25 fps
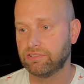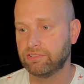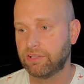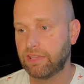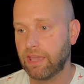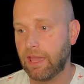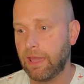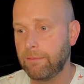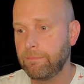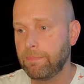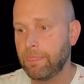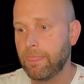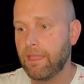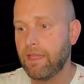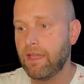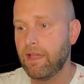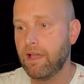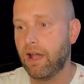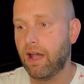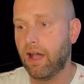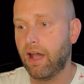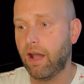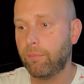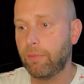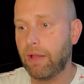okay?
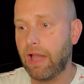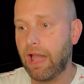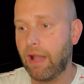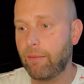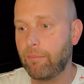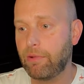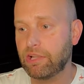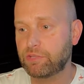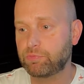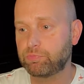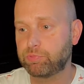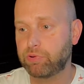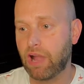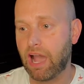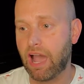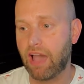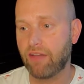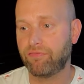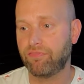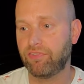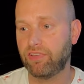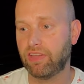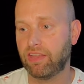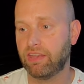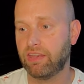Um, how much
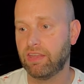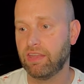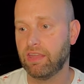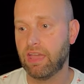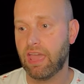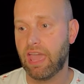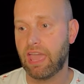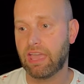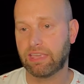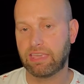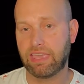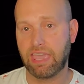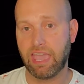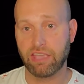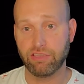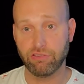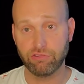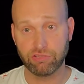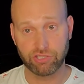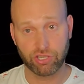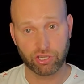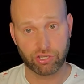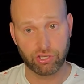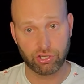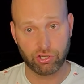profit can you
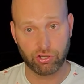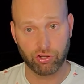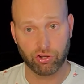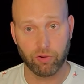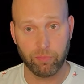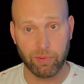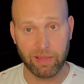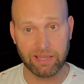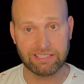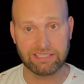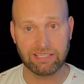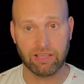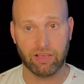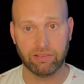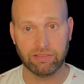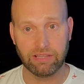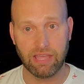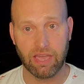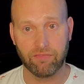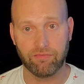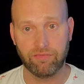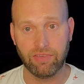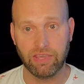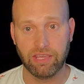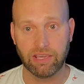secure by selling
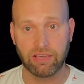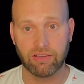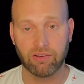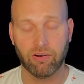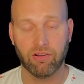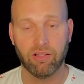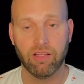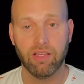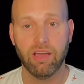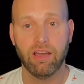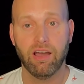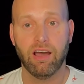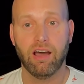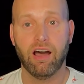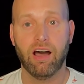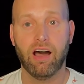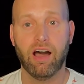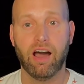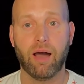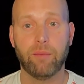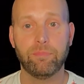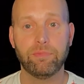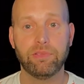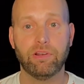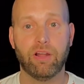that vehicle?
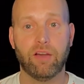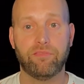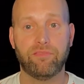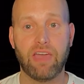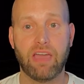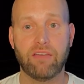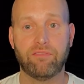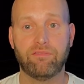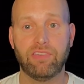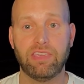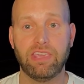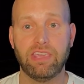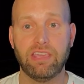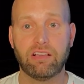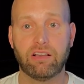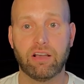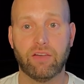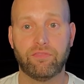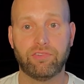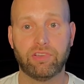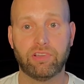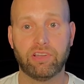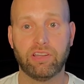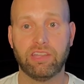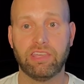Um, you know, if that vehicle,
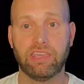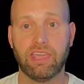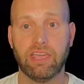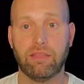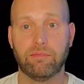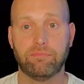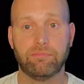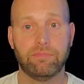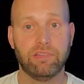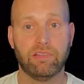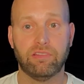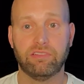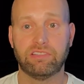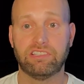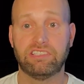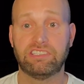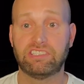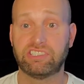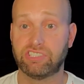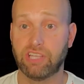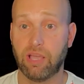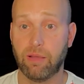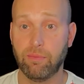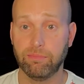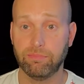if you're going to get, you know, in
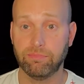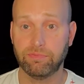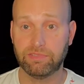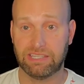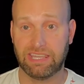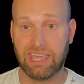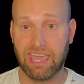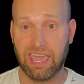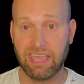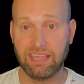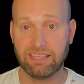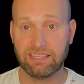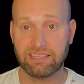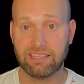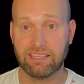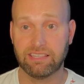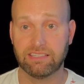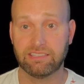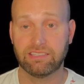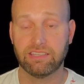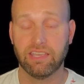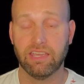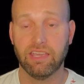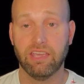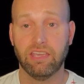some
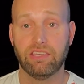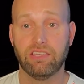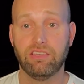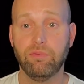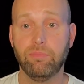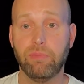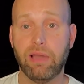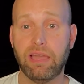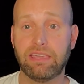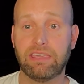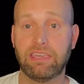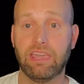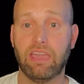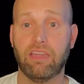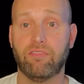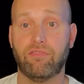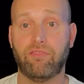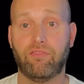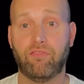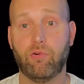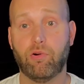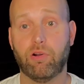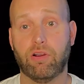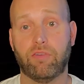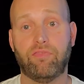cases, you might get
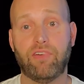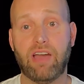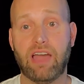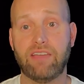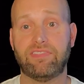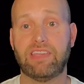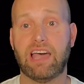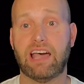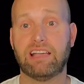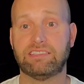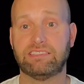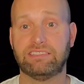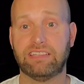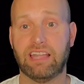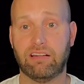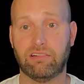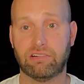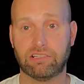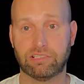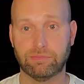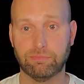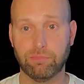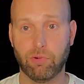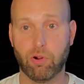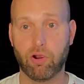four or five thousand
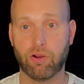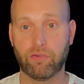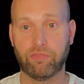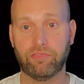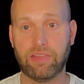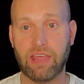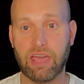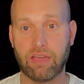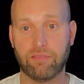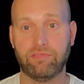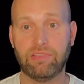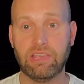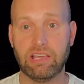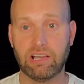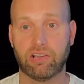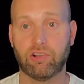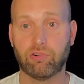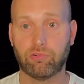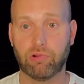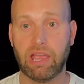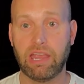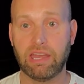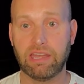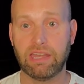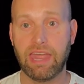dollars more for that vehicle
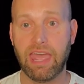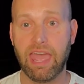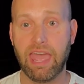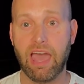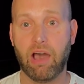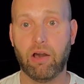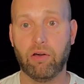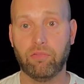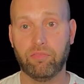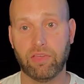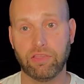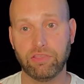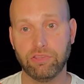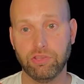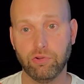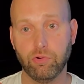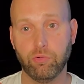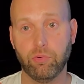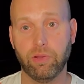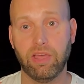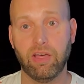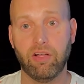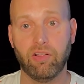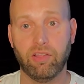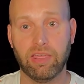right now than you
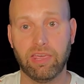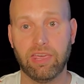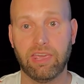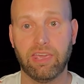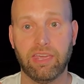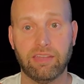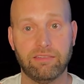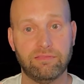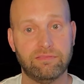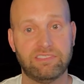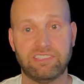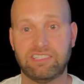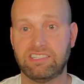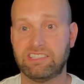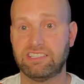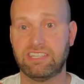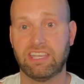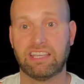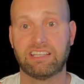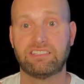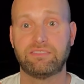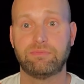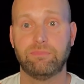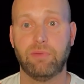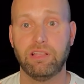will in
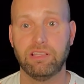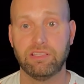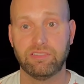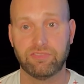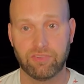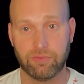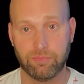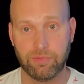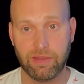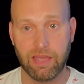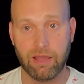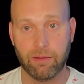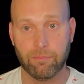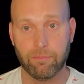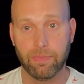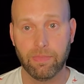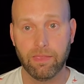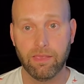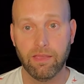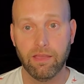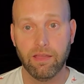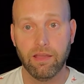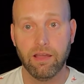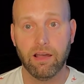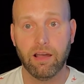six months from now.
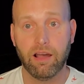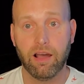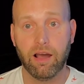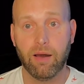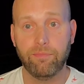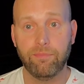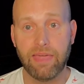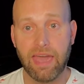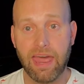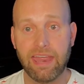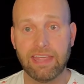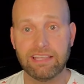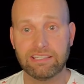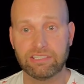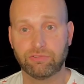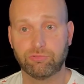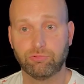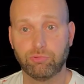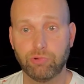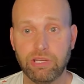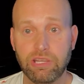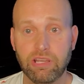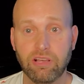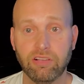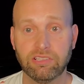Um, that is
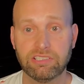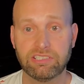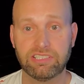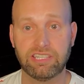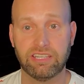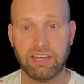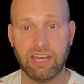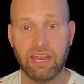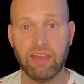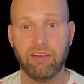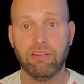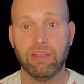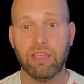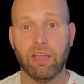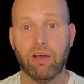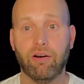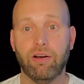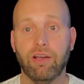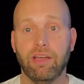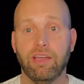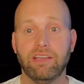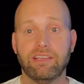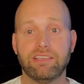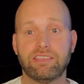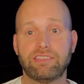a real scenario.
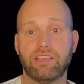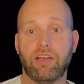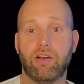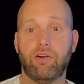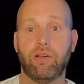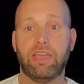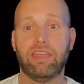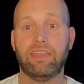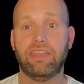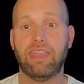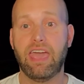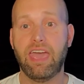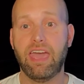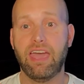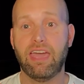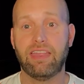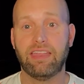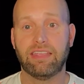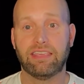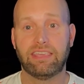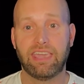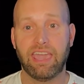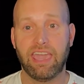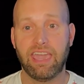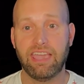So in
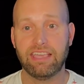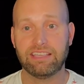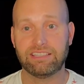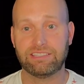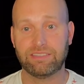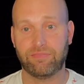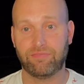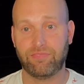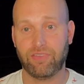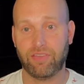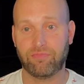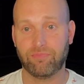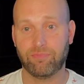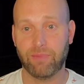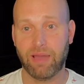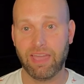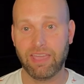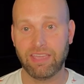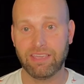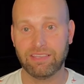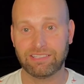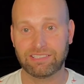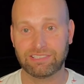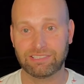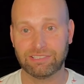that case, if, if
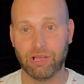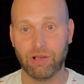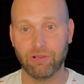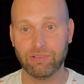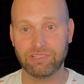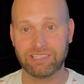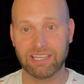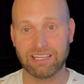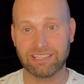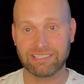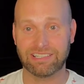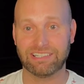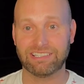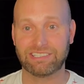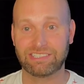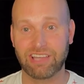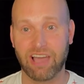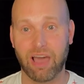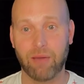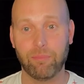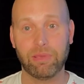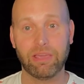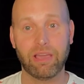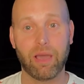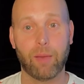my slow season is
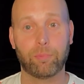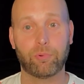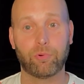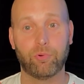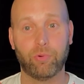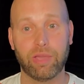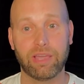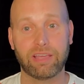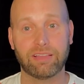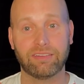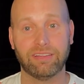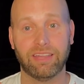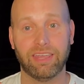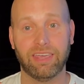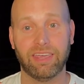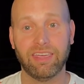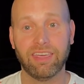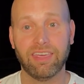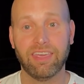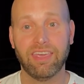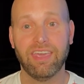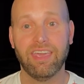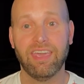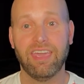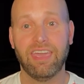coming up quickly
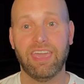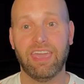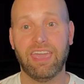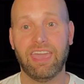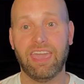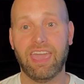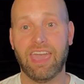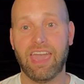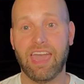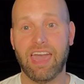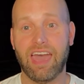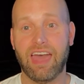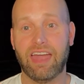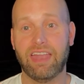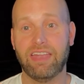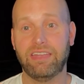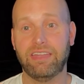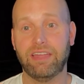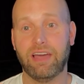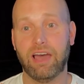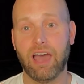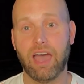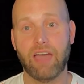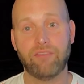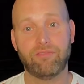and
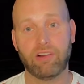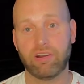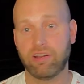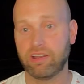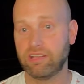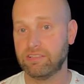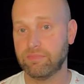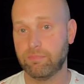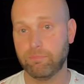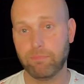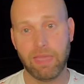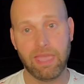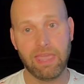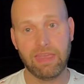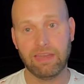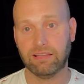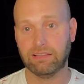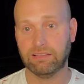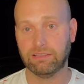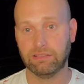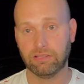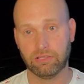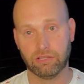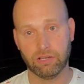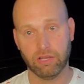uh, I've already made
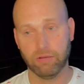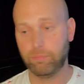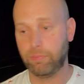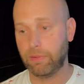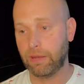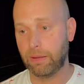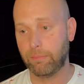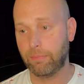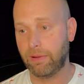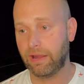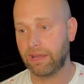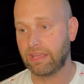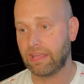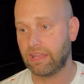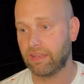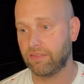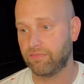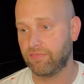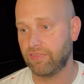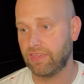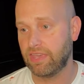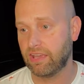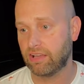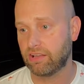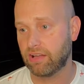a good bit of money on the
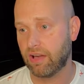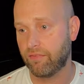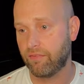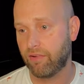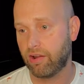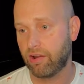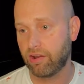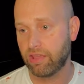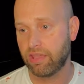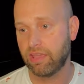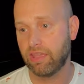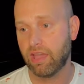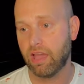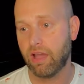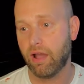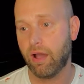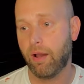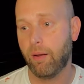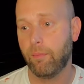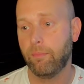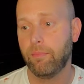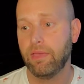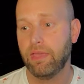vehicle, I've already, um,